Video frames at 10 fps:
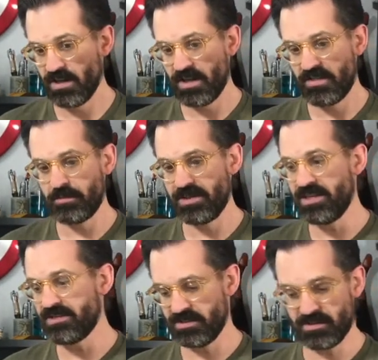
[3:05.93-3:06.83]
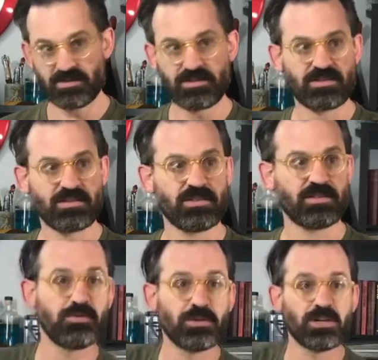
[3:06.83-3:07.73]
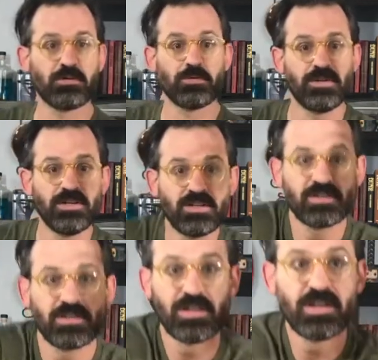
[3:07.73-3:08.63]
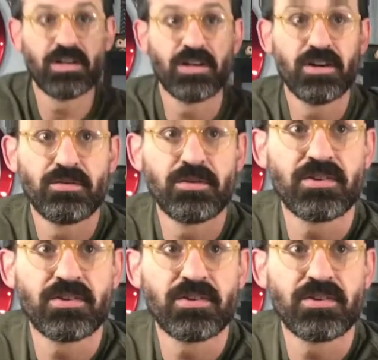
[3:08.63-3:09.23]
The pieces, we're gonna come up here. I'm gonna